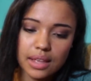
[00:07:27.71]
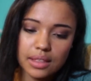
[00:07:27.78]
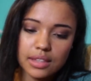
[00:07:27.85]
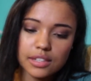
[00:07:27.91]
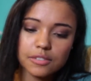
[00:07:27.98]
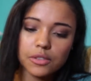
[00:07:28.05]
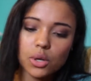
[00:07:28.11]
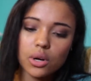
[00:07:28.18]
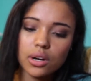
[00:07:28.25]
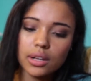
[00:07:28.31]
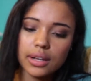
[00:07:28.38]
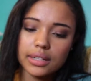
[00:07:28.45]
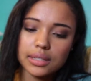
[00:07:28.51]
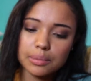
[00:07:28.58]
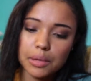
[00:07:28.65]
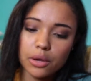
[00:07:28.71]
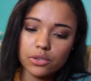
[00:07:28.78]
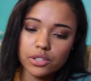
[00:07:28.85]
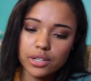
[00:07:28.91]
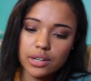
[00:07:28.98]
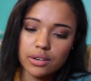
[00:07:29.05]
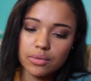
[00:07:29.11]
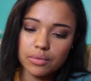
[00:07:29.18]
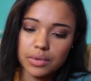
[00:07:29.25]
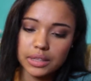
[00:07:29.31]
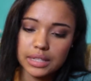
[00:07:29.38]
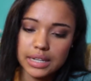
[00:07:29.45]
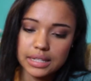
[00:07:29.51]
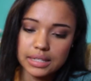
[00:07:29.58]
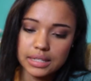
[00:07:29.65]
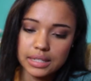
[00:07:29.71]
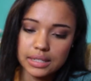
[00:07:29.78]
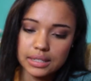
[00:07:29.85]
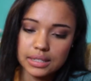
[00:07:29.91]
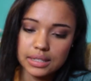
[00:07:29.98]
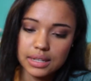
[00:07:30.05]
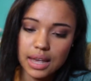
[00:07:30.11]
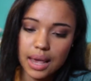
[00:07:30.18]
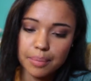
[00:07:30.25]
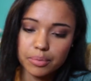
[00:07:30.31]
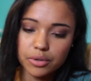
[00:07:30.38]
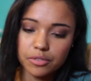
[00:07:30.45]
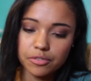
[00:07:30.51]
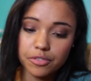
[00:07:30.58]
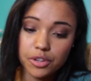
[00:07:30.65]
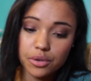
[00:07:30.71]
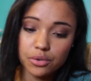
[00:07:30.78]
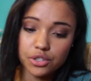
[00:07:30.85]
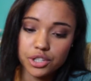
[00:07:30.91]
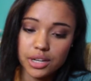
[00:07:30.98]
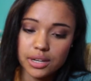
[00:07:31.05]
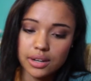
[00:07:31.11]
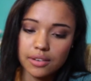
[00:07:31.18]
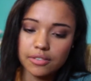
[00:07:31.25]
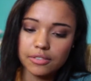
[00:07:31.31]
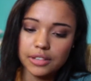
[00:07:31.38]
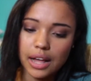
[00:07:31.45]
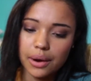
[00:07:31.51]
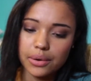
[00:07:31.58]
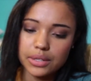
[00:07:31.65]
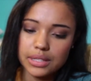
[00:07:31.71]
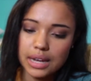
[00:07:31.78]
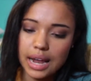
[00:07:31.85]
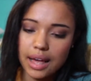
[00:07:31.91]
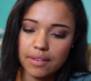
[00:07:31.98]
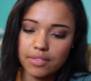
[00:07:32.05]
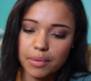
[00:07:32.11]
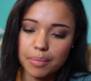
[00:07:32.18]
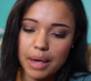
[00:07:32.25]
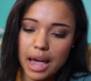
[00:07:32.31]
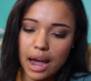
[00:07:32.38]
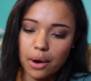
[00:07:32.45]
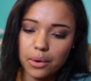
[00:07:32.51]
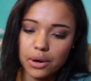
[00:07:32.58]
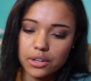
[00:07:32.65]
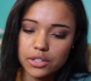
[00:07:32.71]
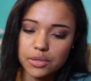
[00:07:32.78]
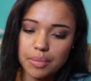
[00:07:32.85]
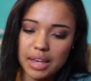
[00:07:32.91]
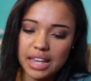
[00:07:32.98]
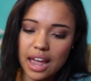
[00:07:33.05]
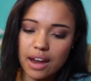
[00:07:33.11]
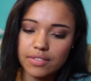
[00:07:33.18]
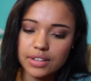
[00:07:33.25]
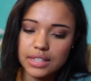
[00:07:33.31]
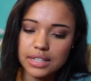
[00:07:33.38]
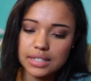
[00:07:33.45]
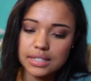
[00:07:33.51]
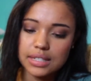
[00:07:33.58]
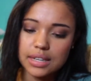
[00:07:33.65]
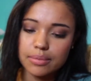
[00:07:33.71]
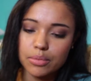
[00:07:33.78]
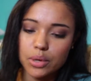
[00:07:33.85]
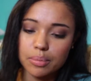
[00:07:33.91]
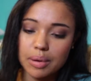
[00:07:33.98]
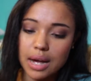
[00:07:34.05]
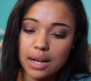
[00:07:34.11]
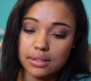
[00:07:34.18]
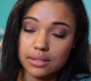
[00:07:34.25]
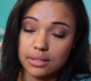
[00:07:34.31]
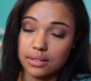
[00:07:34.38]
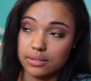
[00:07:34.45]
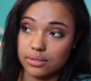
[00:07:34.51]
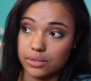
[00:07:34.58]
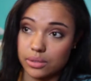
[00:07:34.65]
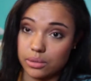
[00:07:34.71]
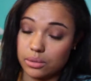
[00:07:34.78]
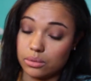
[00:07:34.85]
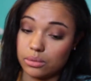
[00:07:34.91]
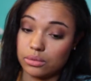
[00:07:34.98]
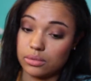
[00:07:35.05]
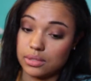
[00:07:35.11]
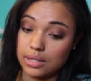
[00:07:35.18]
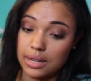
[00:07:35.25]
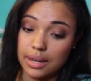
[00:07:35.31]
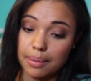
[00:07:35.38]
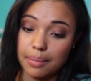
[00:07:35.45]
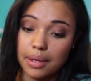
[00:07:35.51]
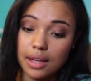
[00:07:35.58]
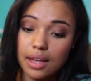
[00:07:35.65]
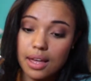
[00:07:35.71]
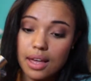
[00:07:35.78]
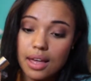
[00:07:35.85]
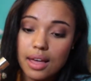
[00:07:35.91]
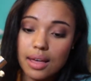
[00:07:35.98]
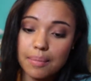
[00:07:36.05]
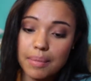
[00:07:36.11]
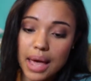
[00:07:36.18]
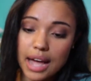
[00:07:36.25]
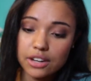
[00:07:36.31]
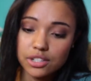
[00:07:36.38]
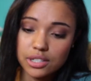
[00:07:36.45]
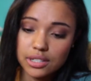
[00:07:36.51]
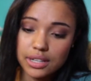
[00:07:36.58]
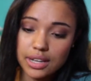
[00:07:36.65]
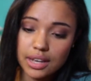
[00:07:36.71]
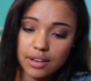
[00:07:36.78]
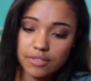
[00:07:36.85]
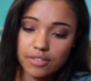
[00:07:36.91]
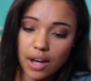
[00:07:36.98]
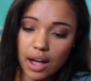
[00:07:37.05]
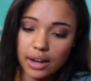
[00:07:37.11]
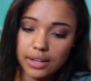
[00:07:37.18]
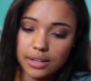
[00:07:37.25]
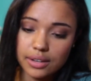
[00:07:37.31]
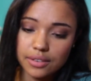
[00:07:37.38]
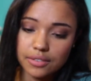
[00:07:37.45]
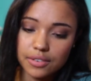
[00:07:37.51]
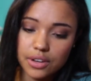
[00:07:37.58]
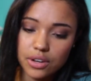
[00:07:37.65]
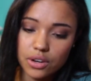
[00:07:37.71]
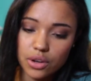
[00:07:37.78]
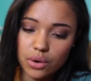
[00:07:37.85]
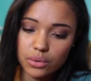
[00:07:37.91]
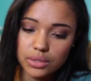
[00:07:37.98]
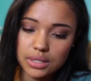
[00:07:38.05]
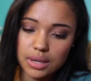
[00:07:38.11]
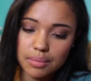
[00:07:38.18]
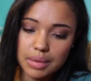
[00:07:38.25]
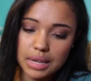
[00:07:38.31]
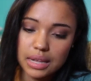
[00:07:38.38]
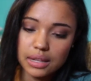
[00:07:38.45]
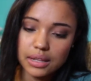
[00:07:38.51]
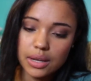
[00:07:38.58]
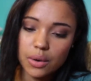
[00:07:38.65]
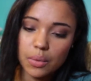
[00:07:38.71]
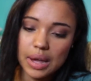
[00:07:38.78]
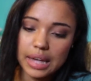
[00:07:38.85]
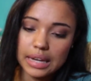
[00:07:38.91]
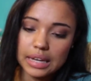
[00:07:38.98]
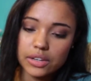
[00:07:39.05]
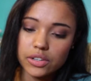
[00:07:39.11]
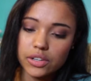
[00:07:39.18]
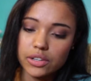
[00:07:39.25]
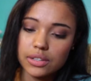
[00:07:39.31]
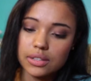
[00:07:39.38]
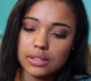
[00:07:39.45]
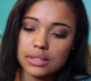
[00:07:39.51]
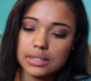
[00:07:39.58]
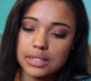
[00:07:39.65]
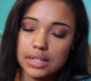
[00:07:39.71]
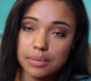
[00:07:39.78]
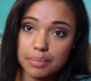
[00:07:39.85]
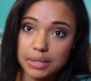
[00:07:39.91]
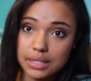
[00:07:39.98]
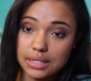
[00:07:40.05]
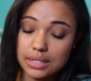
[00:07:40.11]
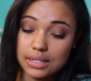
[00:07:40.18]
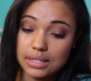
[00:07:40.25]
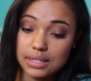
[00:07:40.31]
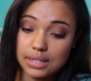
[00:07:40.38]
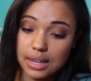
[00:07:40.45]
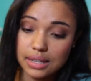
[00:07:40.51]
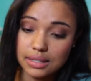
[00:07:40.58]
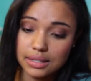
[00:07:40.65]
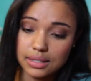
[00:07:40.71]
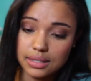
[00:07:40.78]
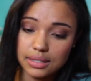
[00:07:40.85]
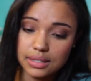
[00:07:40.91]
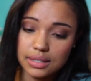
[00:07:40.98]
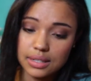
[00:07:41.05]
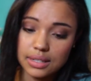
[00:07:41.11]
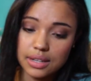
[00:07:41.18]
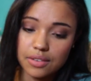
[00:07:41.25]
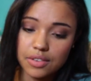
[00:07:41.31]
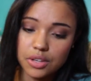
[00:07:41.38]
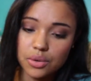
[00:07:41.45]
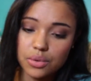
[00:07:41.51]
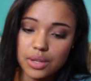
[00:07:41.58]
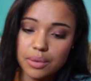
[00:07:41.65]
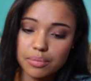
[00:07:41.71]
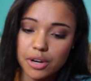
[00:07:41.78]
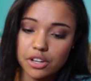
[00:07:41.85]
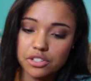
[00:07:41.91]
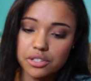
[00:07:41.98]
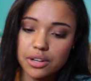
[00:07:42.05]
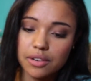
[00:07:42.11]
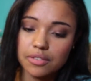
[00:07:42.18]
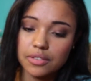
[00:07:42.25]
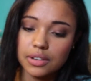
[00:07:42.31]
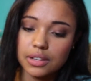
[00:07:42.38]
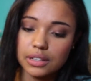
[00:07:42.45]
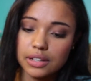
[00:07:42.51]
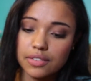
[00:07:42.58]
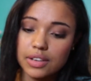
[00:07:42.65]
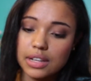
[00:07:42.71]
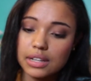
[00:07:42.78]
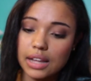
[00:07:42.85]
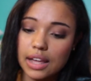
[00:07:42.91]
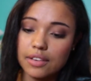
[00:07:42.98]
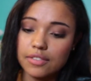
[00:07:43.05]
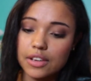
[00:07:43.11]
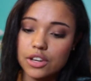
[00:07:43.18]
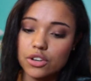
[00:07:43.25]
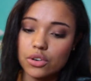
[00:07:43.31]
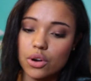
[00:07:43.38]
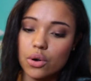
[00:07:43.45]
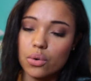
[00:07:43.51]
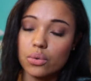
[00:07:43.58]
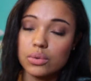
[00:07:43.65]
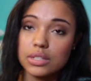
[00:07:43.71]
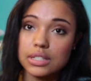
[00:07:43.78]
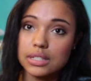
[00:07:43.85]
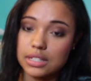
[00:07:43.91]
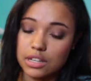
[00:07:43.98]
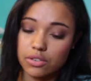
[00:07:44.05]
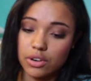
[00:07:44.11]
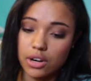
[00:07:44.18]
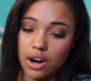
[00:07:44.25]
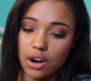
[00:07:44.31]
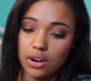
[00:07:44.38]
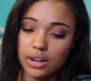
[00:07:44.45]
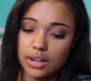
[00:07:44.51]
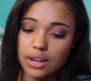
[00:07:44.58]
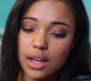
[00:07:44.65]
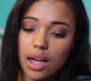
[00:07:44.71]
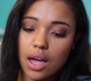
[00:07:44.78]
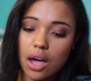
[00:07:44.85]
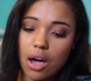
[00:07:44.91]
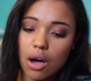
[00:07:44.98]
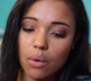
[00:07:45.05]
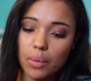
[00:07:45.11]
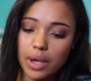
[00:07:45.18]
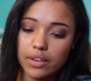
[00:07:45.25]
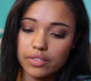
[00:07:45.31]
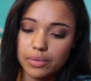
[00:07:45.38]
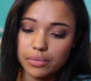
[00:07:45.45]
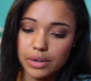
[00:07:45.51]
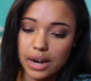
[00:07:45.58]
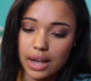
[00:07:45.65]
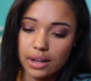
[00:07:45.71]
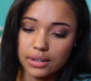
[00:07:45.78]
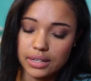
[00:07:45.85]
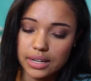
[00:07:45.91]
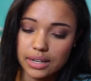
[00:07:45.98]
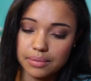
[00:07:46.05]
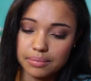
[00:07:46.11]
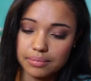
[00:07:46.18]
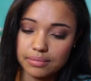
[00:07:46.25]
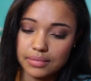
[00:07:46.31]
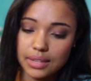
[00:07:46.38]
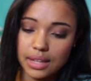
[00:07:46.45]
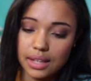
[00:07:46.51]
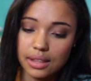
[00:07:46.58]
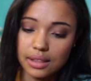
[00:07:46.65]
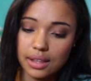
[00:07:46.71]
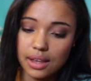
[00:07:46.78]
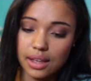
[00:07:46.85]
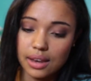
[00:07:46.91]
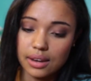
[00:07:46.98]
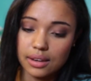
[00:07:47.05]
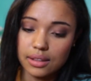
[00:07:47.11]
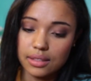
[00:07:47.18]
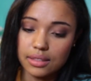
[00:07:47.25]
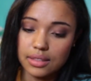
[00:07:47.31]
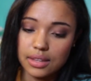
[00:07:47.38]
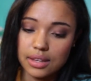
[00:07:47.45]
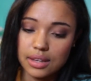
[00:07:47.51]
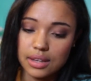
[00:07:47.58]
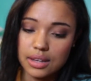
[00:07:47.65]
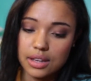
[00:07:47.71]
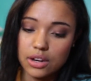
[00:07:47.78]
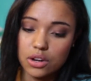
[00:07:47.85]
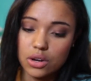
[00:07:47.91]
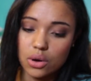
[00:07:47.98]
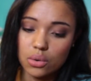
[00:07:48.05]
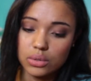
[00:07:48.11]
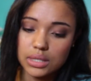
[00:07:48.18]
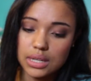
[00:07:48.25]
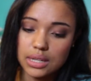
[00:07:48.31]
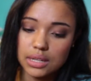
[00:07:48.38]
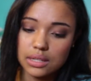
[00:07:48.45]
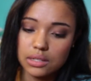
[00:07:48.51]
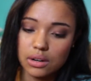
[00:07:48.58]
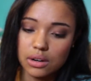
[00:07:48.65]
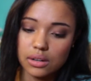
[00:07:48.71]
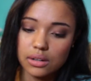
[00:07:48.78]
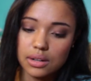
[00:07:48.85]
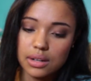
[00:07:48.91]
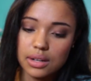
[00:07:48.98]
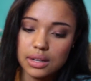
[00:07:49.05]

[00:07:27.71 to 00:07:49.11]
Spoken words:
this floral explosion releases a profusion of flowers that have the power to make everything seem more positive. Oh, snap. Magically evocative notes immediately awaken your deepest senses, giving you the impression of living life in your own secret garden away from reality. And then the notes in this are,